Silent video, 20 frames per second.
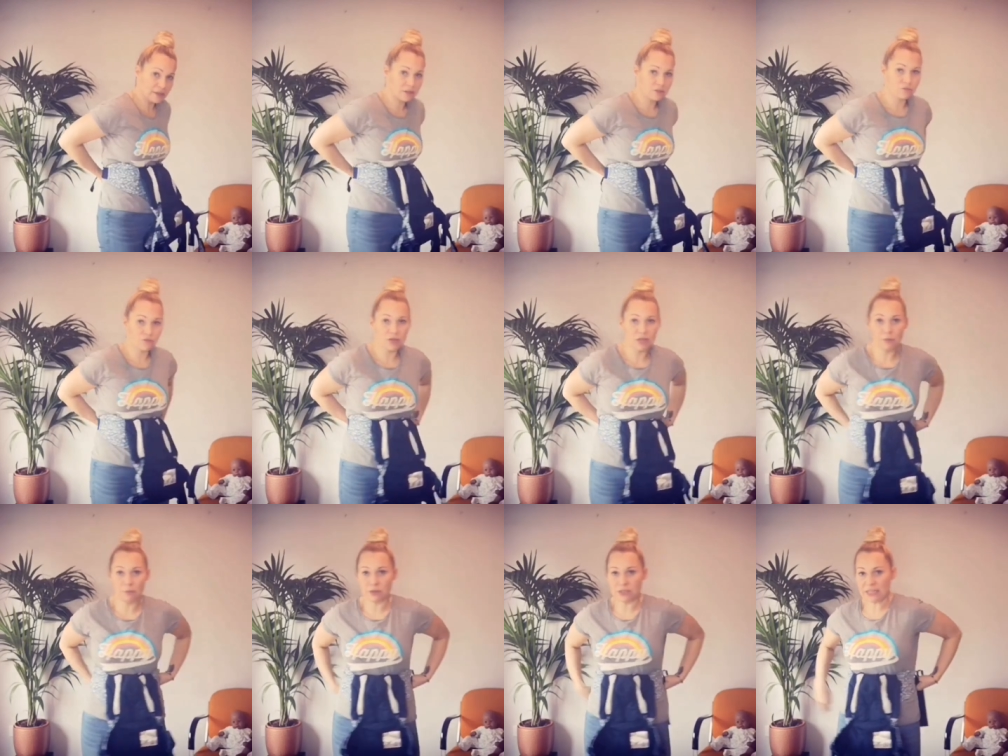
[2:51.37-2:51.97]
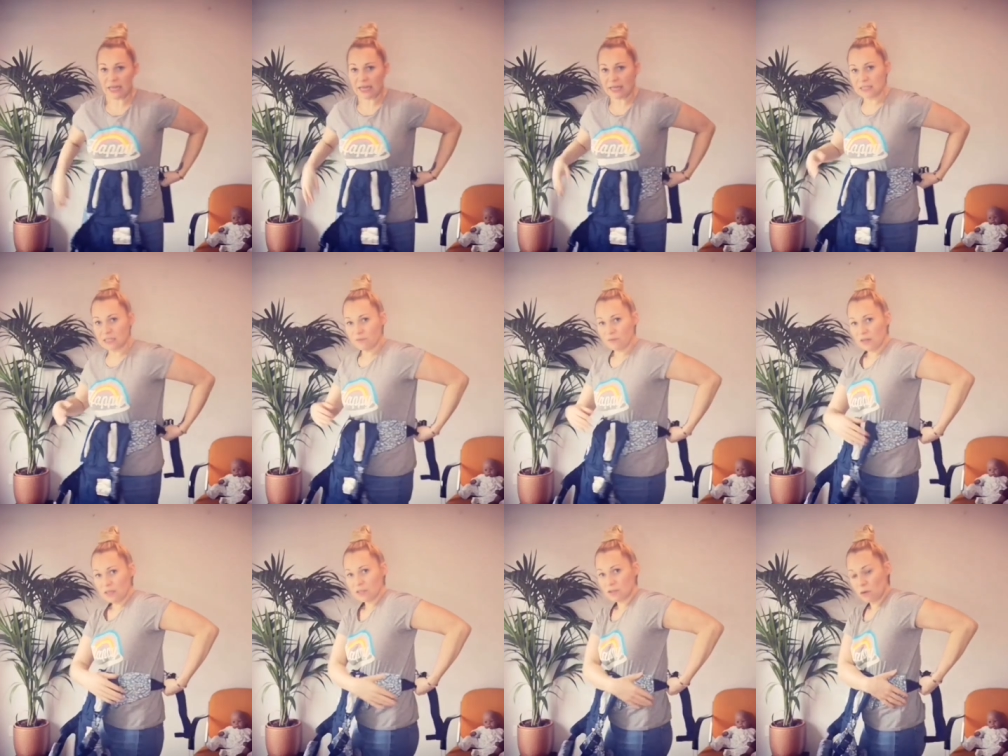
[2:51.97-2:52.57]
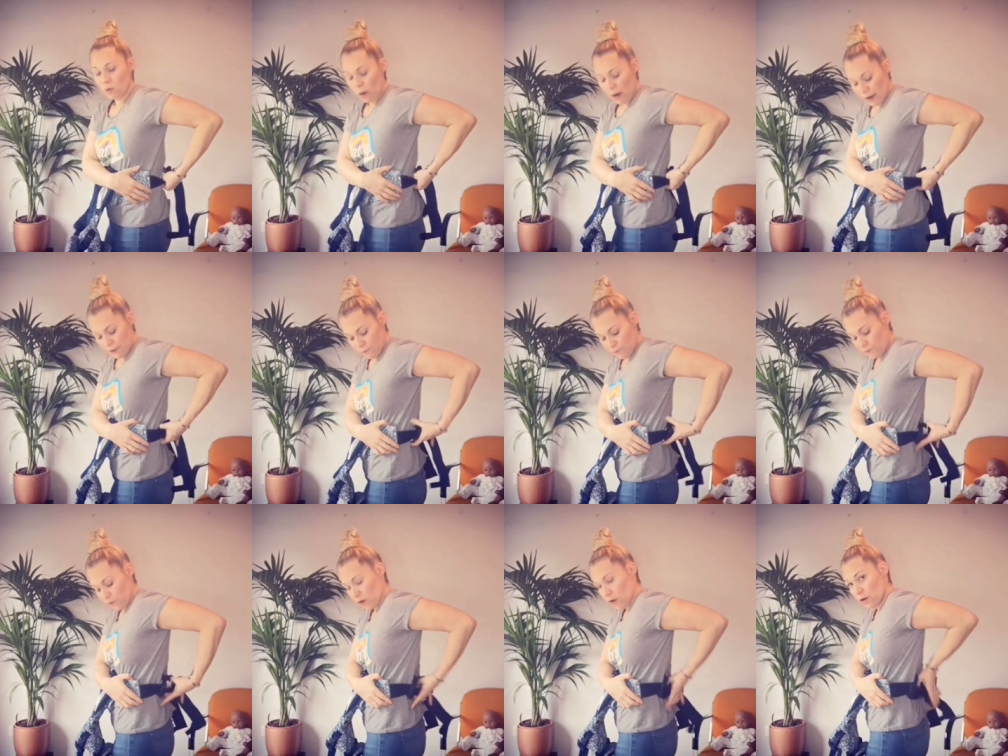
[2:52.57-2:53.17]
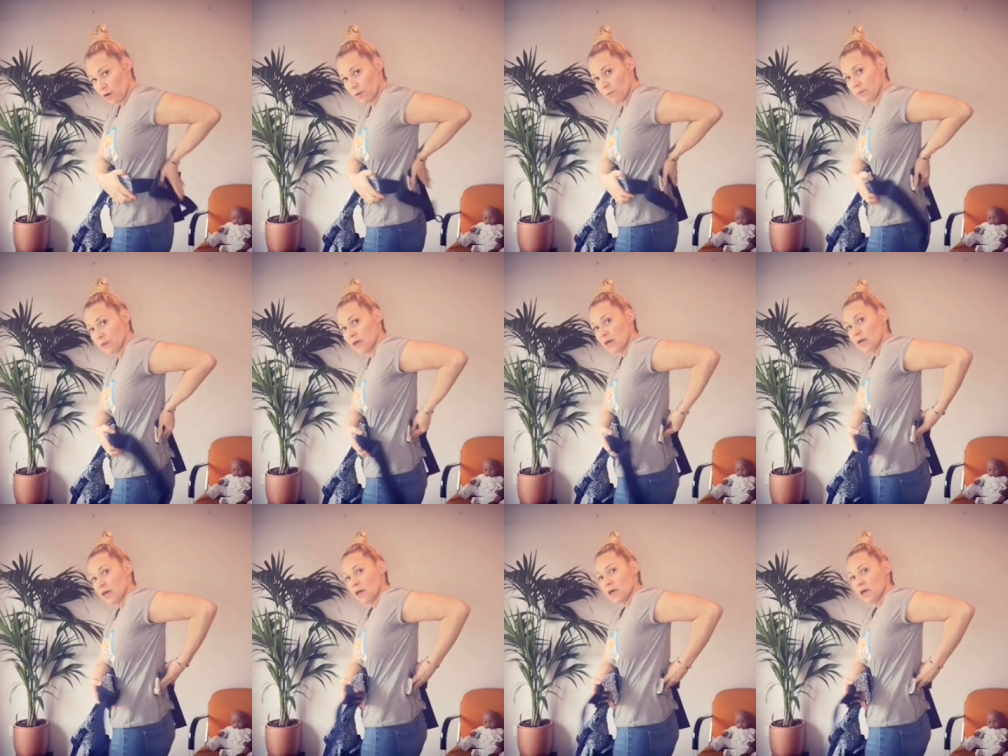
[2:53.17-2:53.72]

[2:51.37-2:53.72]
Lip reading: it's really protective and it's quite firm.